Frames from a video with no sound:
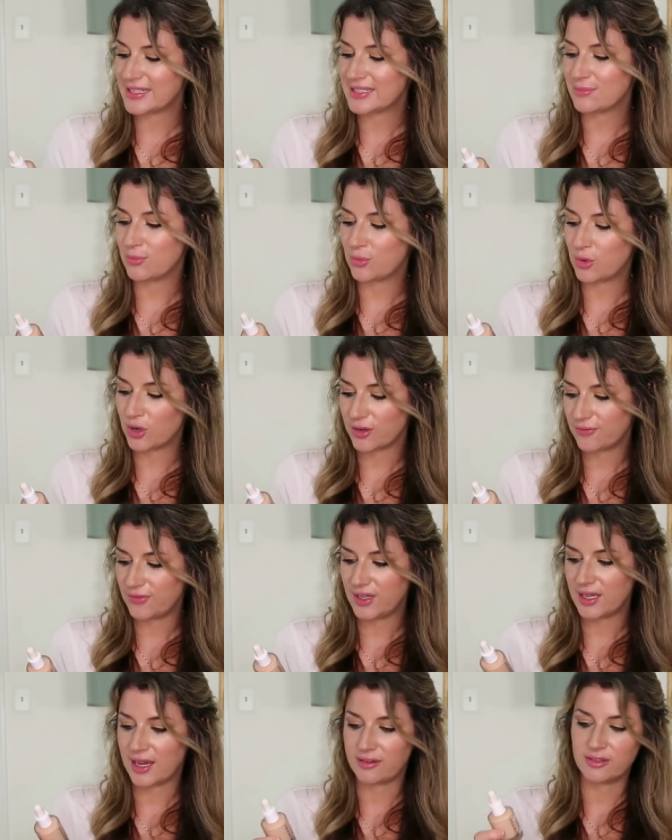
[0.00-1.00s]
is
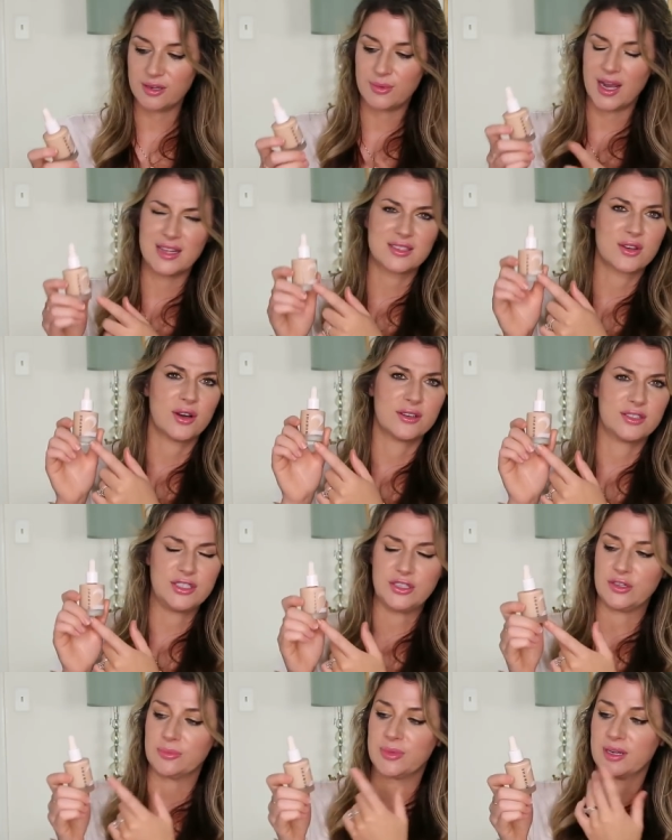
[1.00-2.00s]
Morphe, I don't know why it's called
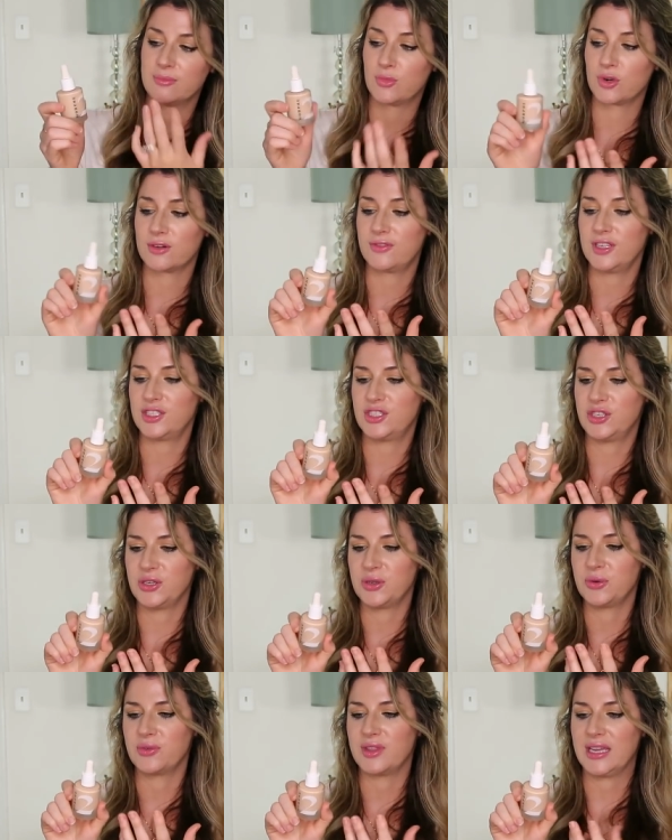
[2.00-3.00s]
2, but Morphe
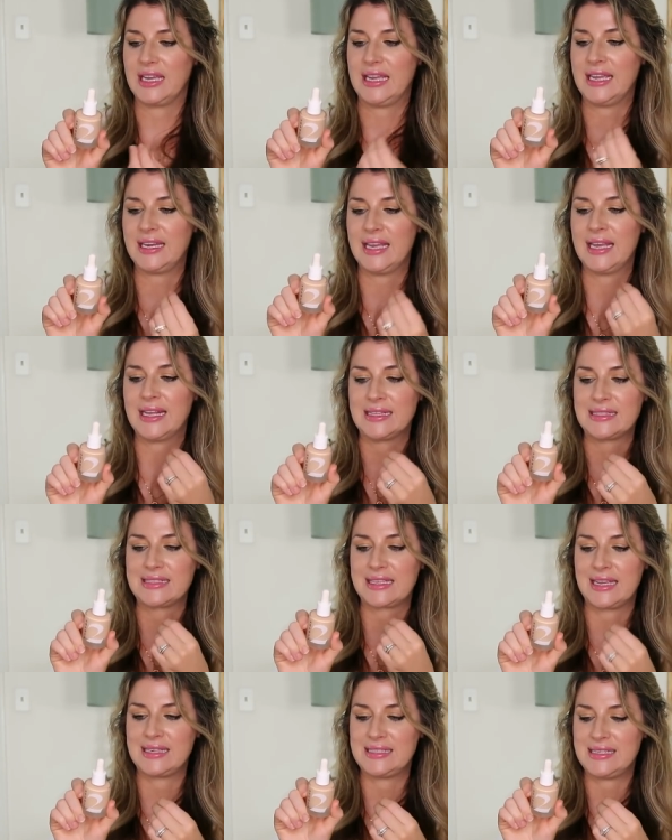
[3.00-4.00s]
2, the Hint
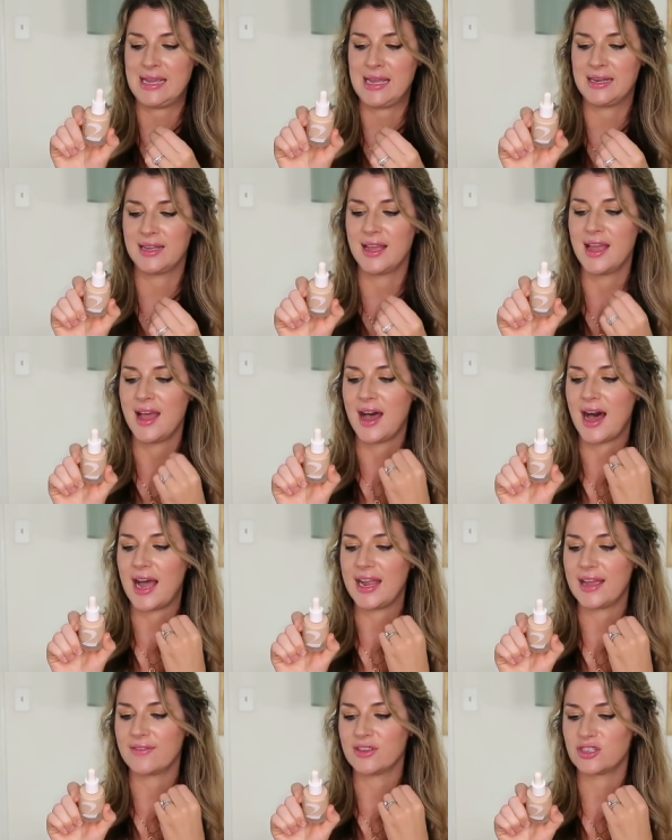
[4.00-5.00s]
Hint Skin Tint.
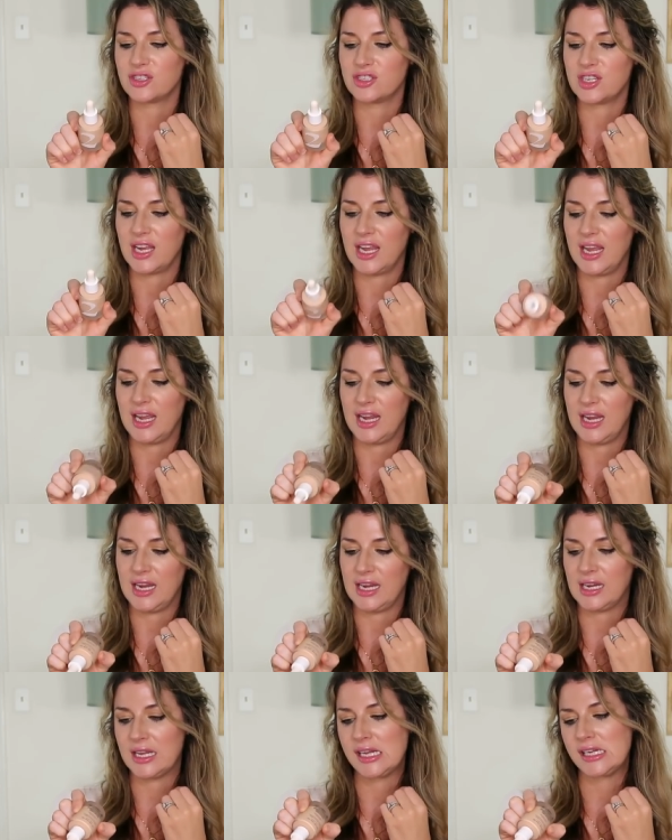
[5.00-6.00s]
I have the
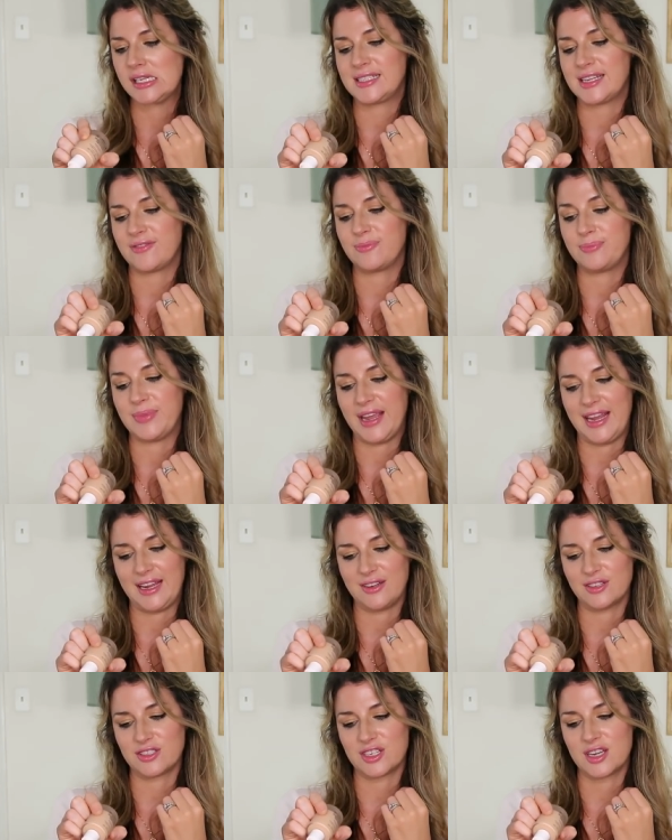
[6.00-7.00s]
shade Hint of
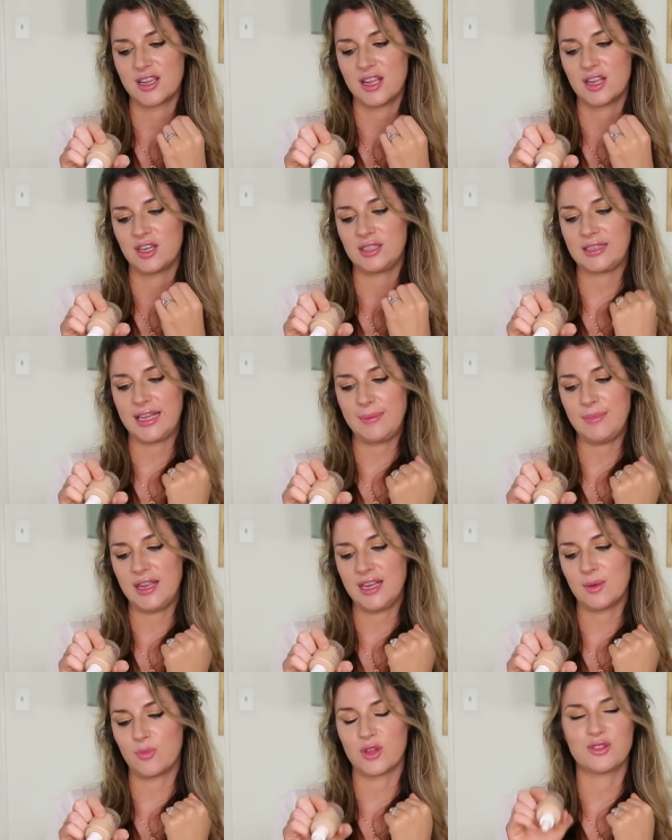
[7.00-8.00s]
Beige light
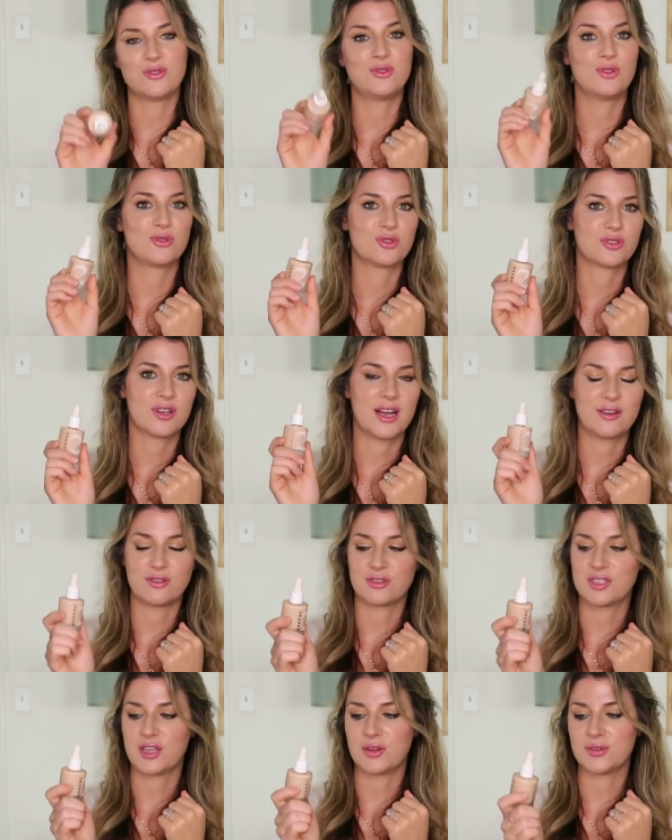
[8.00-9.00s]
medium with neutral
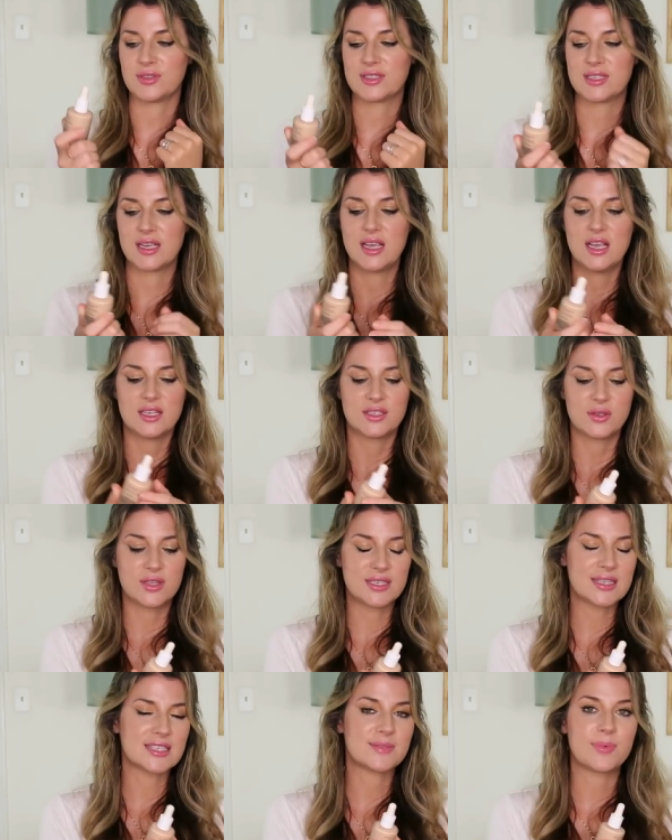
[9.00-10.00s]
undertones.
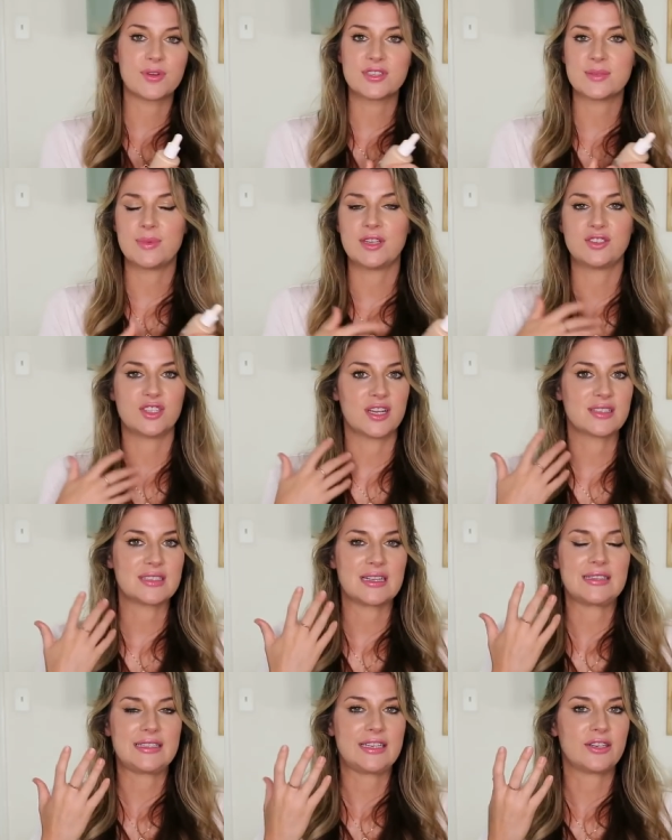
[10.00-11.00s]
So this is supposed to be
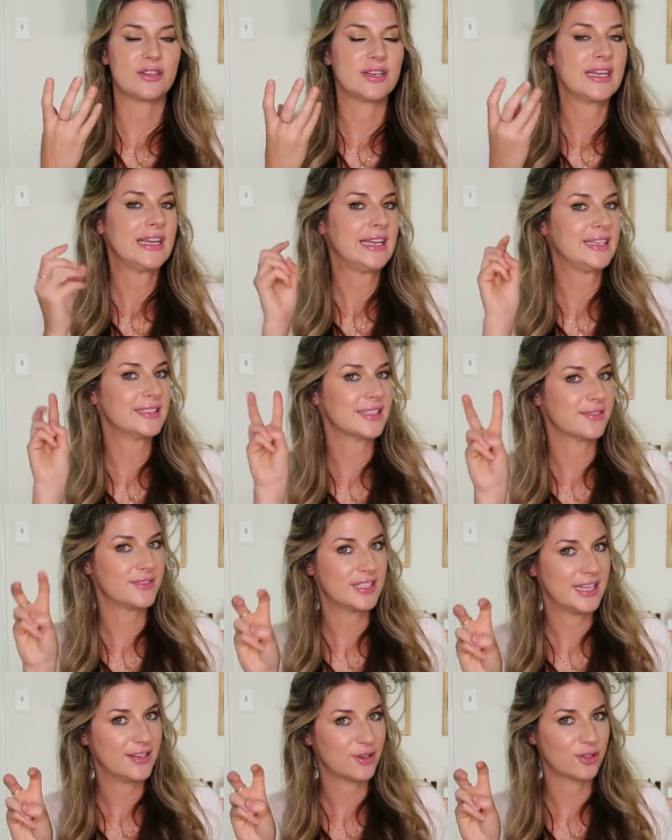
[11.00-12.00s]
just a little hint
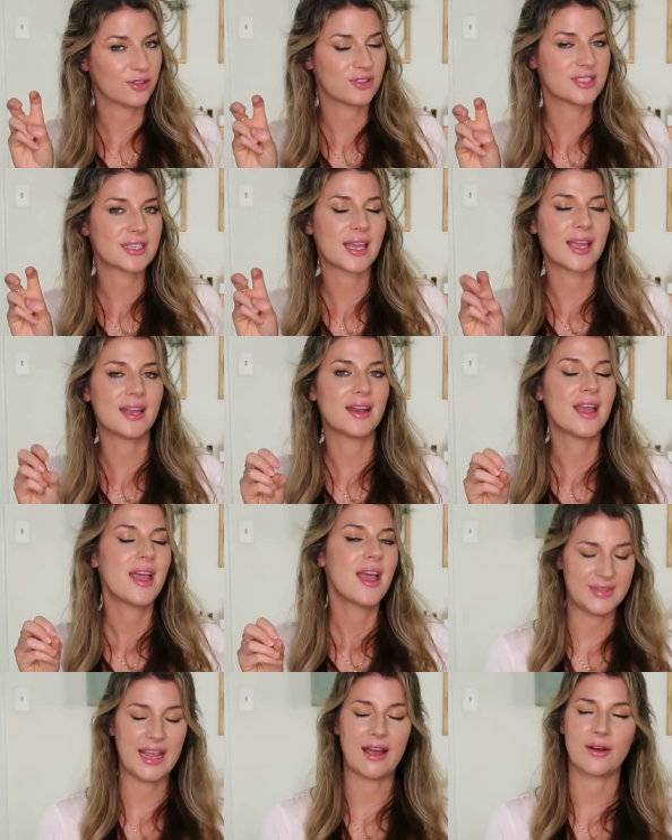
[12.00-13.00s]
of tint on your skin.
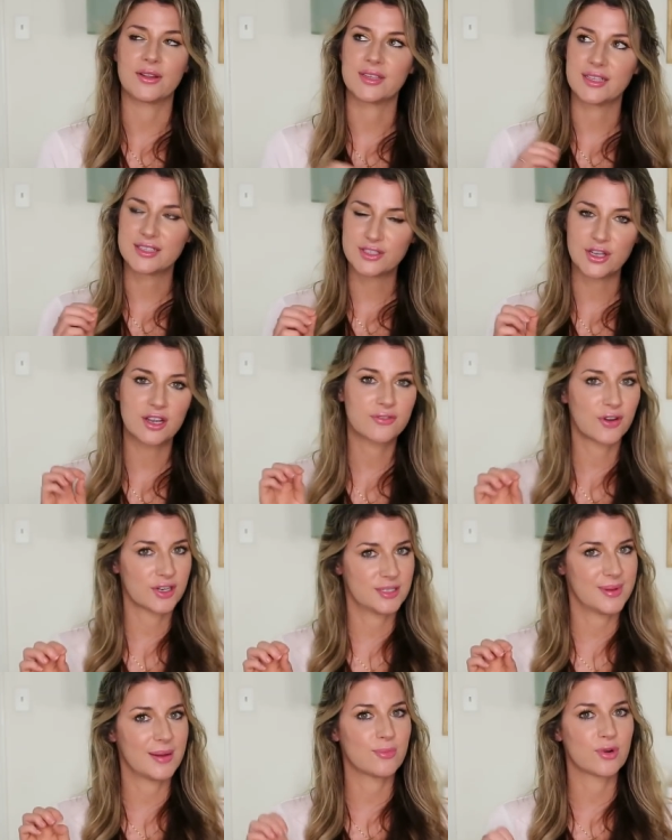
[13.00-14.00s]
Now, let's talk
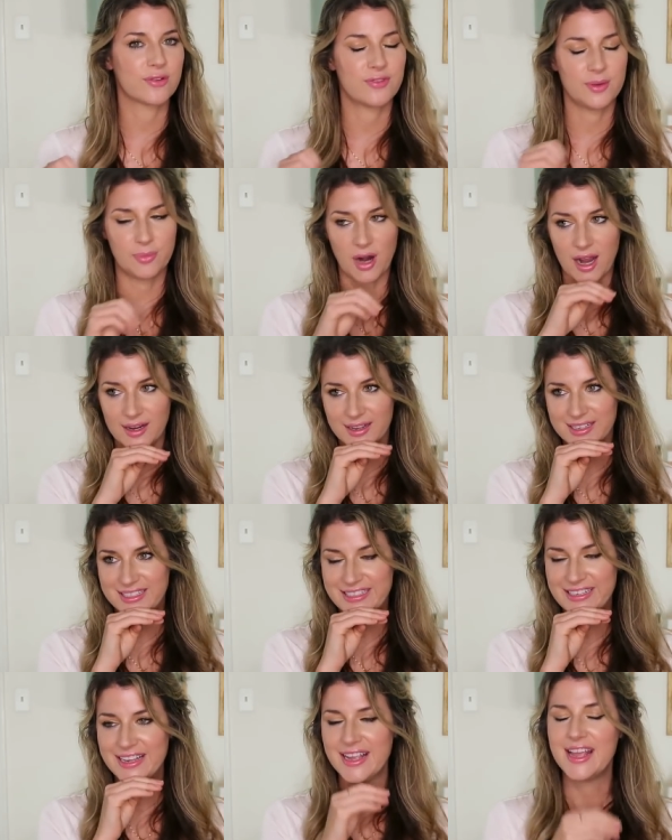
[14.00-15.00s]
first about Morphe
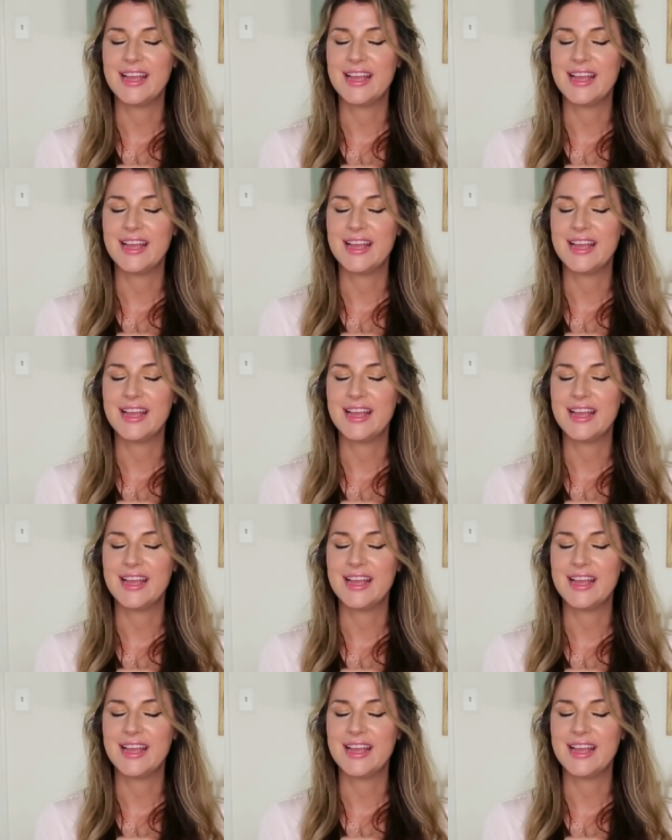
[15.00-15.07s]
products.